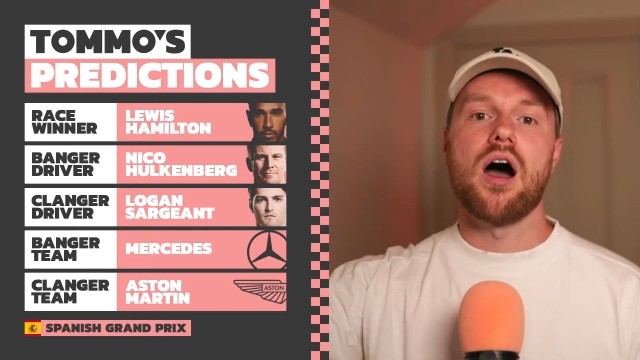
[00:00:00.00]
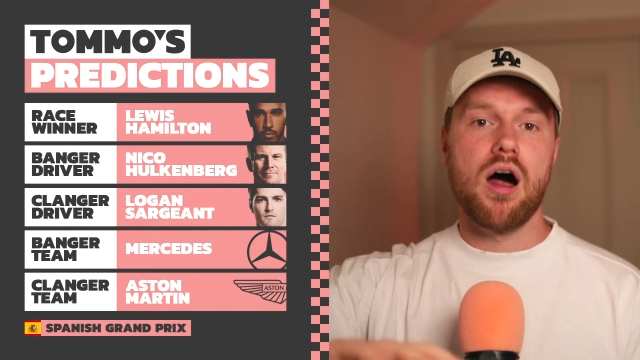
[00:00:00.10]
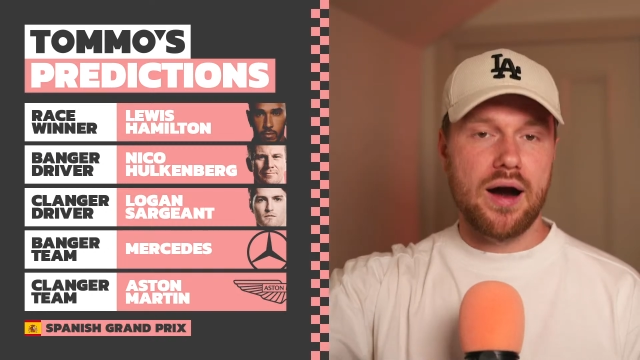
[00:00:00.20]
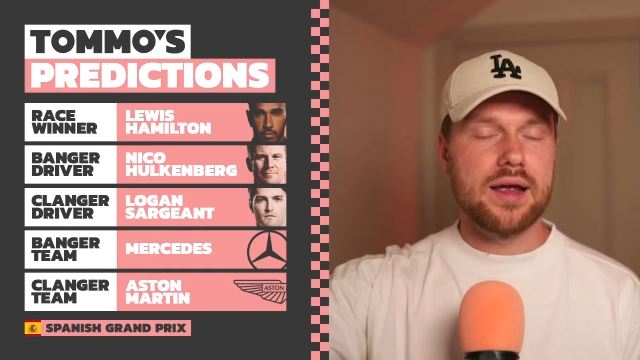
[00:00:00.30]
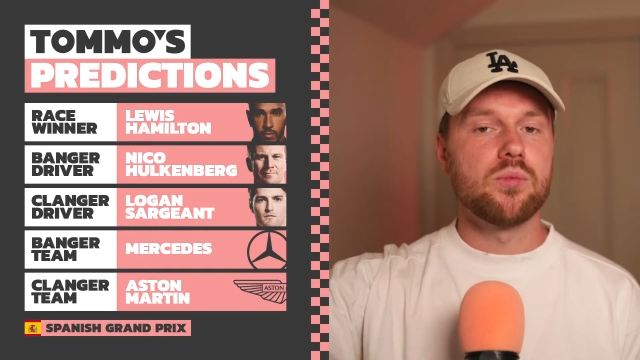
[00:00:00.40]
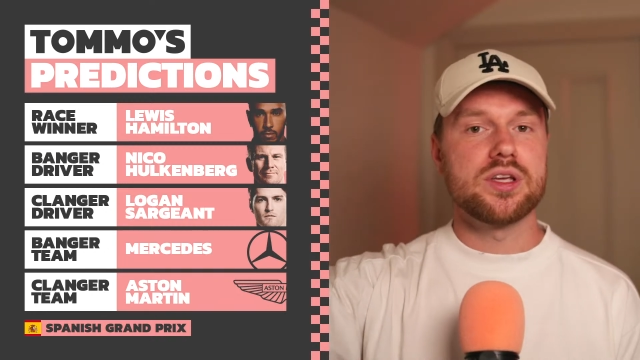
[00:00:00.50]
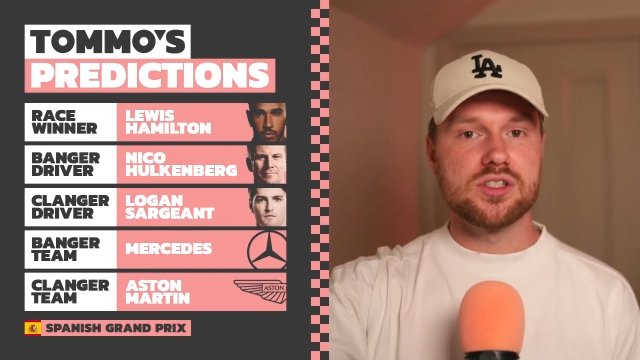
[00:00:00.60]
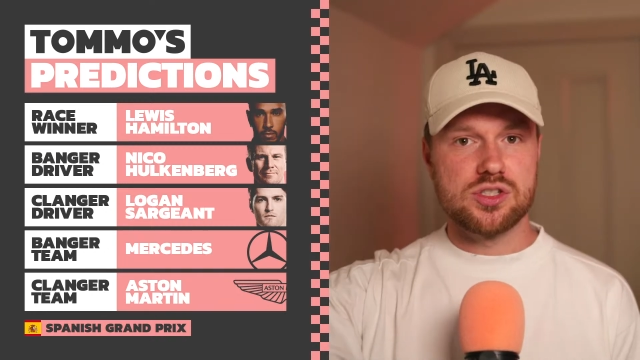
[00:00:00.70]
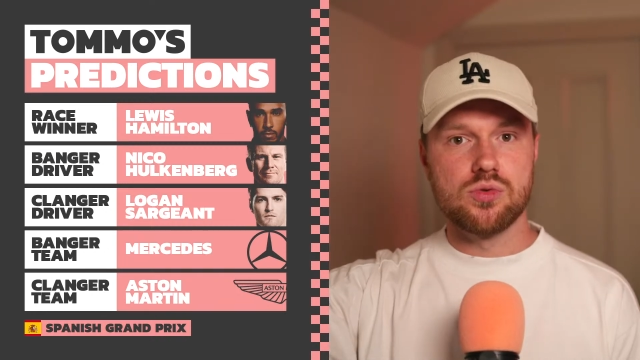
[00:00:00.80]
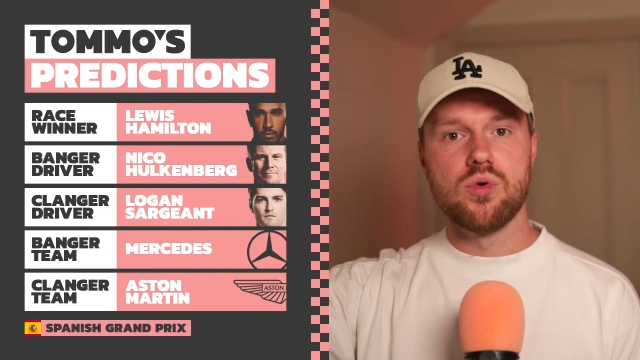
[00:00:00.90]
all right, we
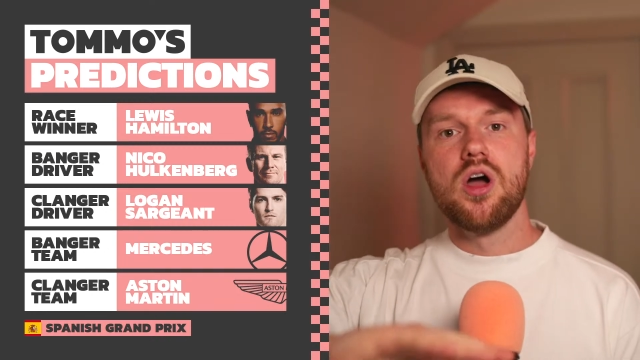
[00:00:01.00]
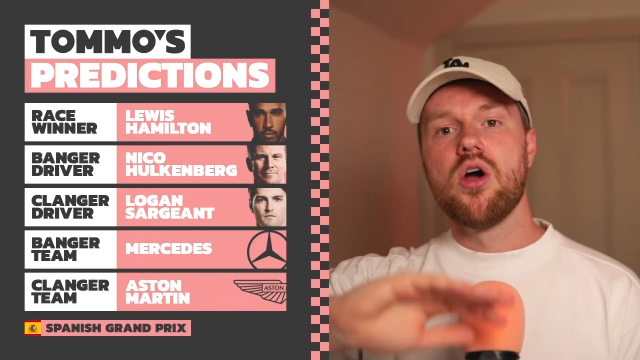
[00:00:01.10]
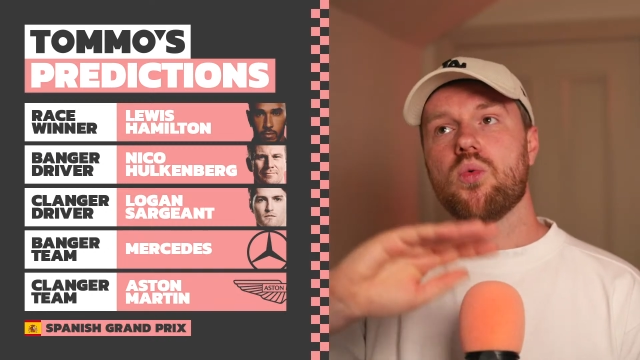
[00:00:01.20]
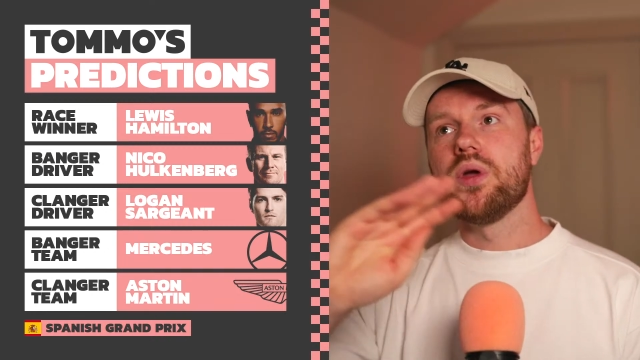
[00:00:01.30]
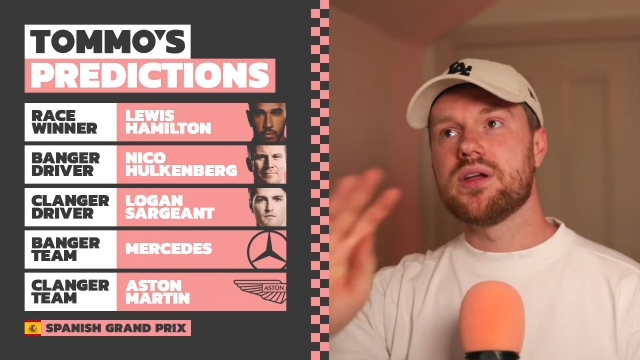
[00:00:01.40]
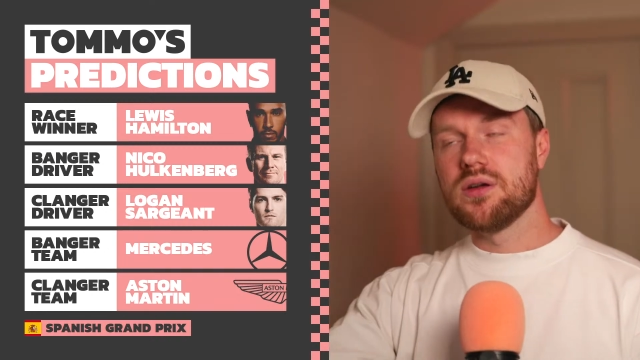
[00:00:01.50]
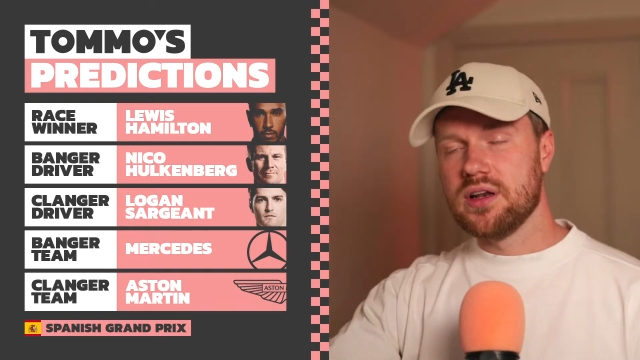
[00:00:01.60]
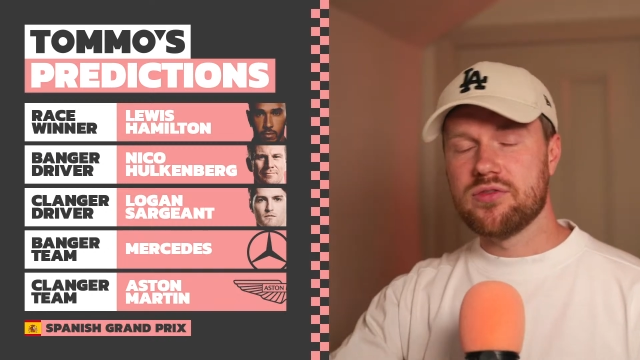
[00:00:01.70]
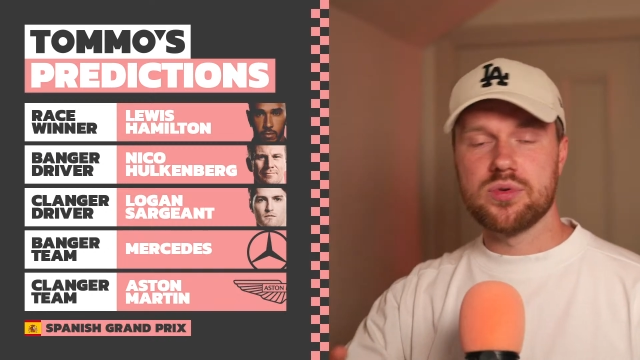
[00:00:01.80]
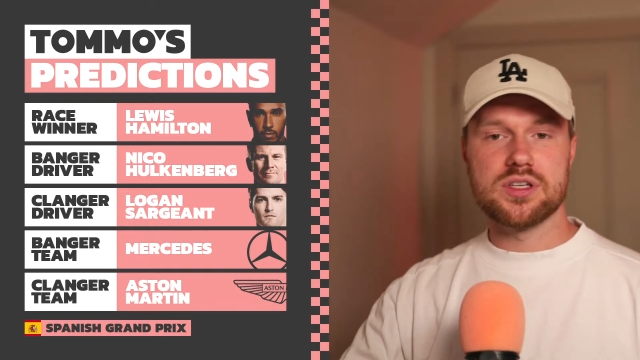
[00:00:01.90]
can
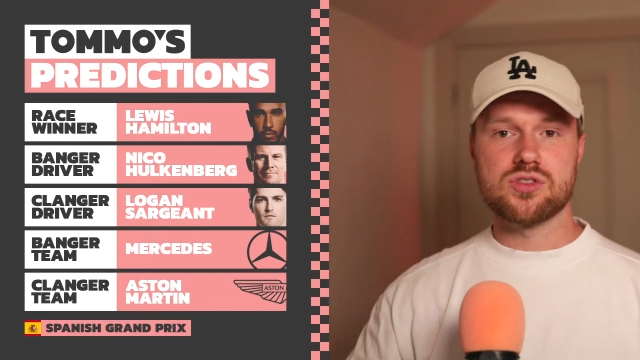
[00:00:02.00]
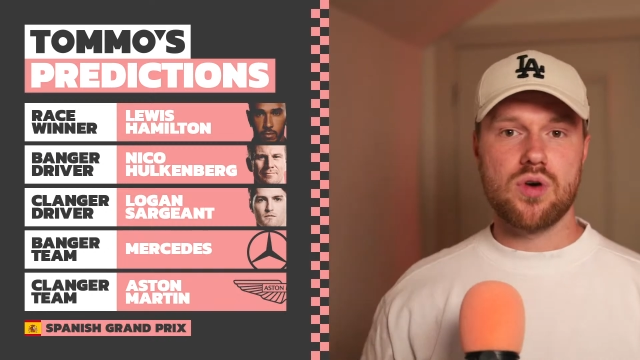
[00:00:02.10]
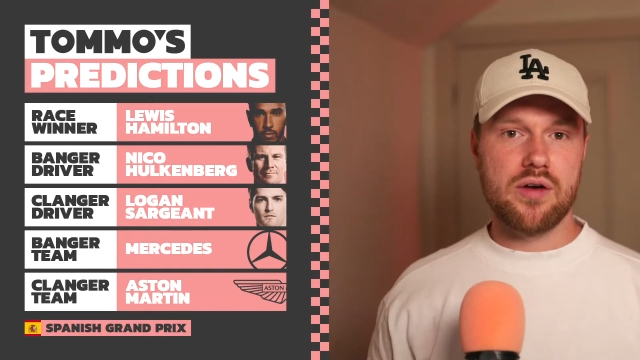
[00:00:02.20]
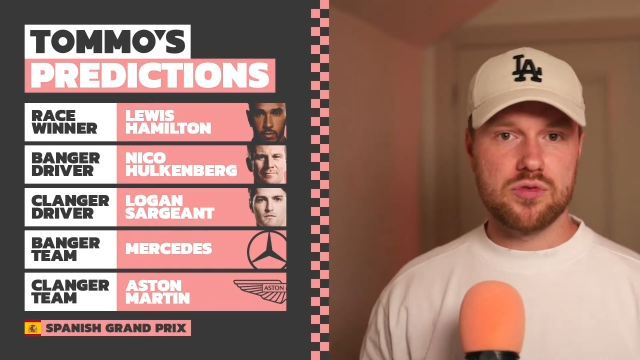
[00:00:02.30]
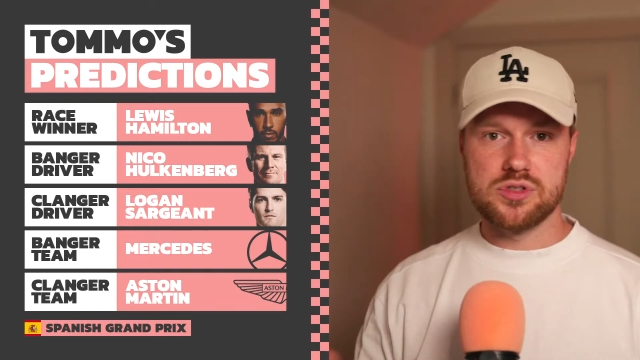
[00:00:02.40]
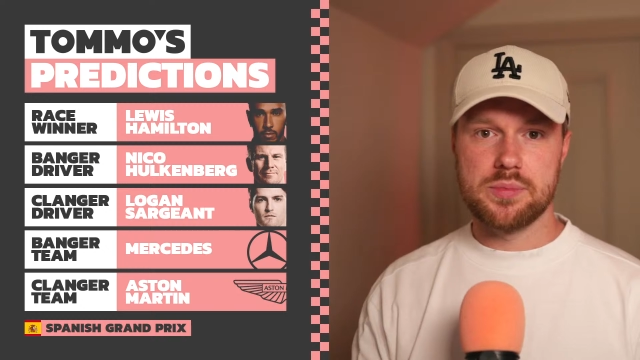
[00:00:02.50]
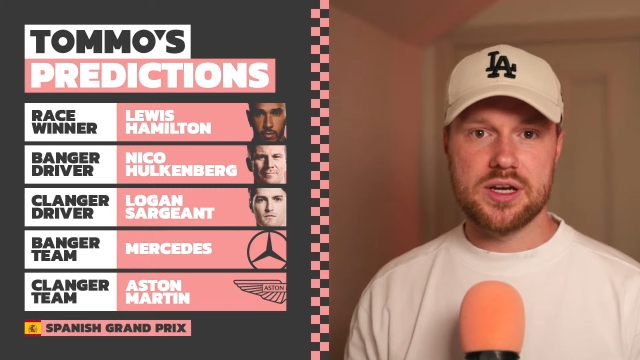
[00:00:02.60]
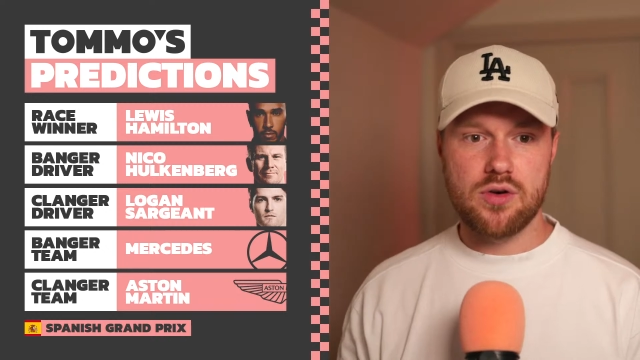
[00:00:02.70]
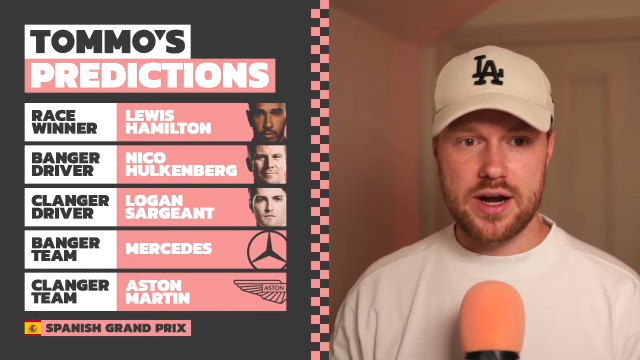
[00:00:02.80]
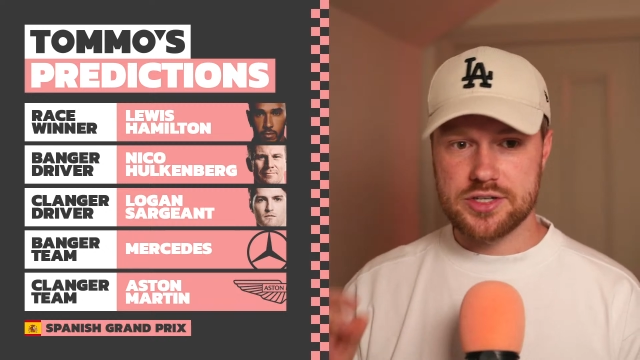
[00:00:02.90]
live with this driver who's a bit
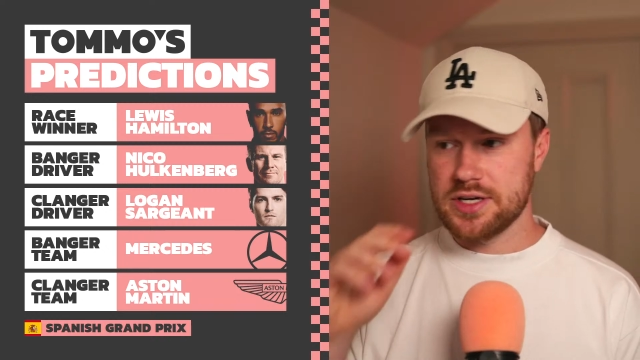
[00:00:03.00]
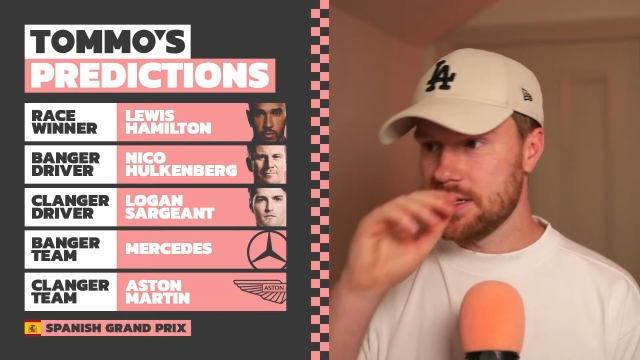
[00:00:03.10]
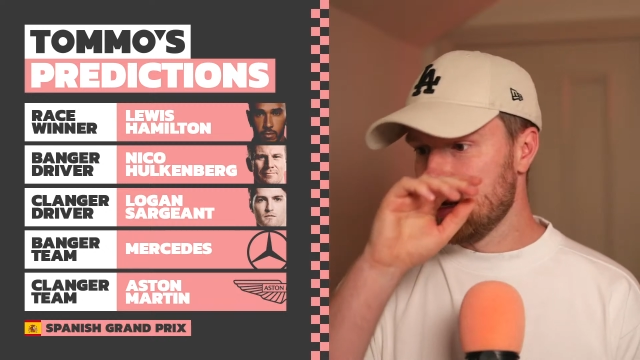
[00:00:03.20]
crashy.